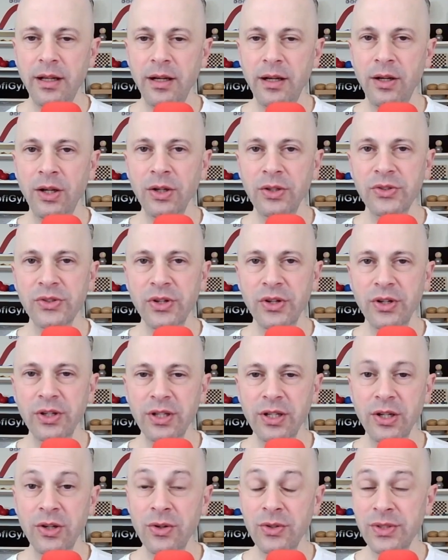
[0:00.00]
looks
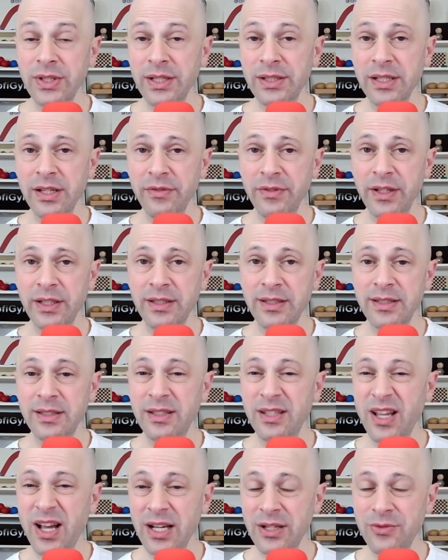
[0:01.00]
good, looks as if it's
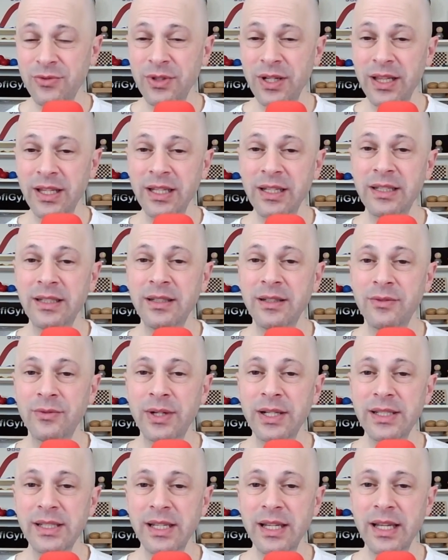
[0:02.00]
not really
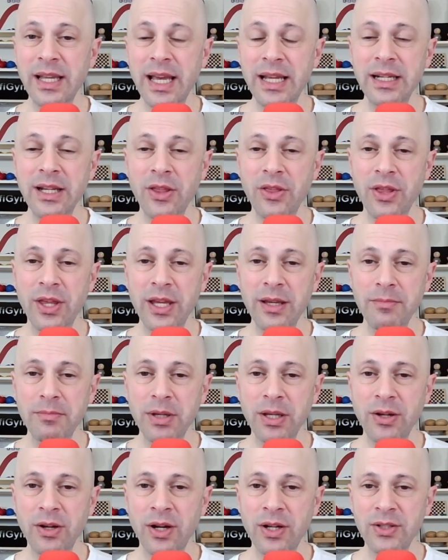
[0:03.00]
risking anything
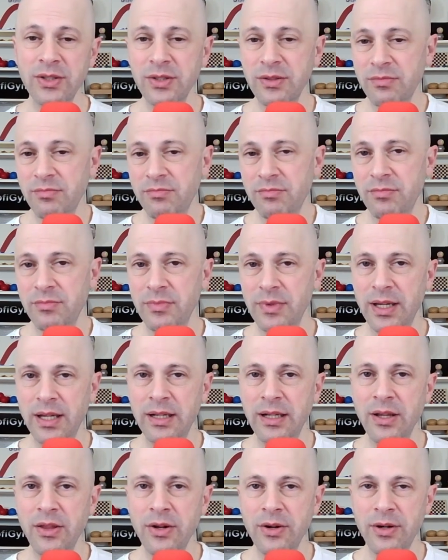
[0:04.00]
because
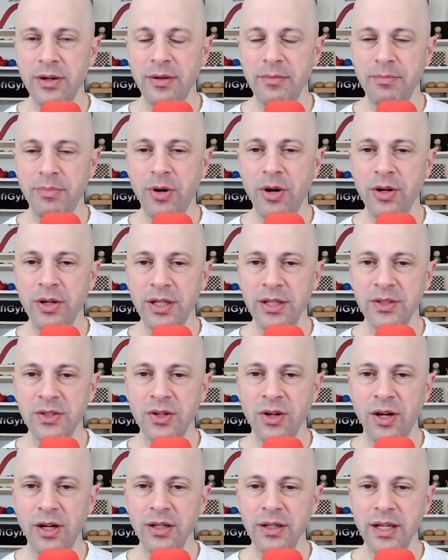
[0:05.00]
another pawn is
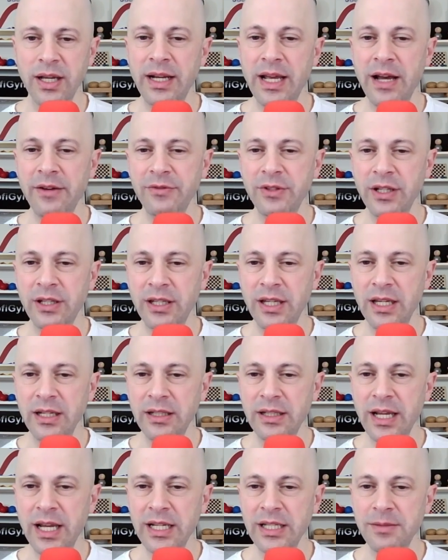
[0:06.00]
gone. And after king
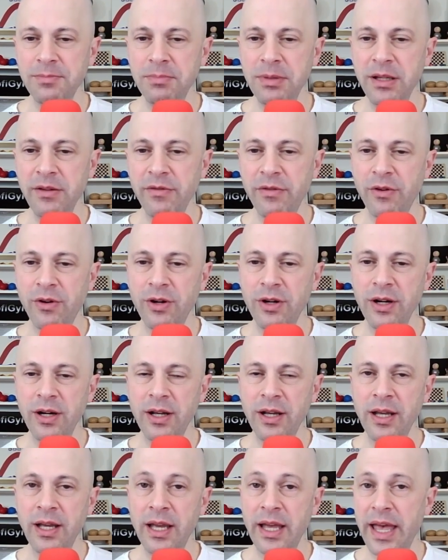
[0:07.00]
takes b4,
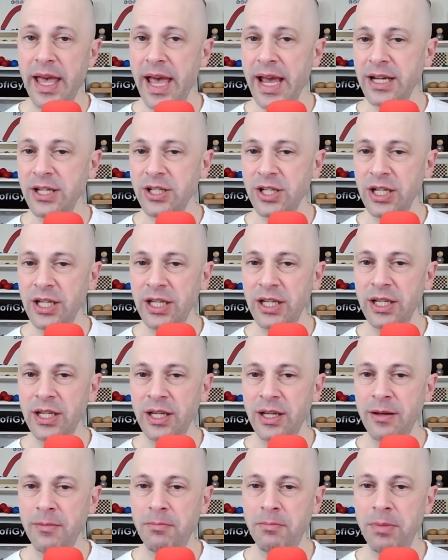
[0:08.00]
actually
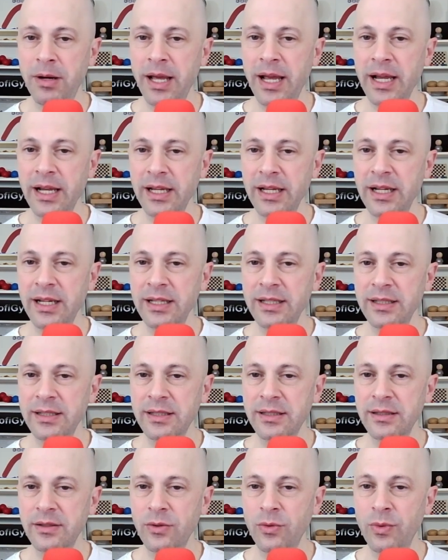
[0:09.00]
black
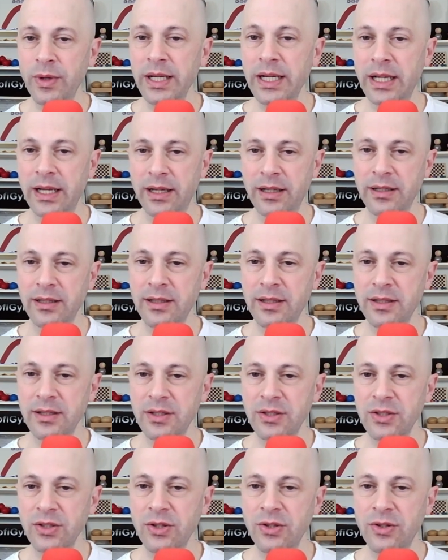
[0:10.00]
is winning.
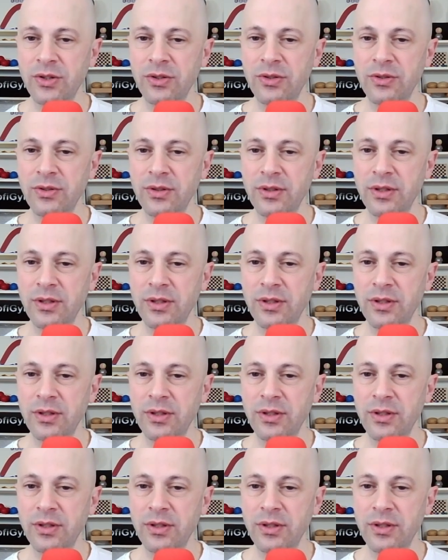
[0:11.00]
So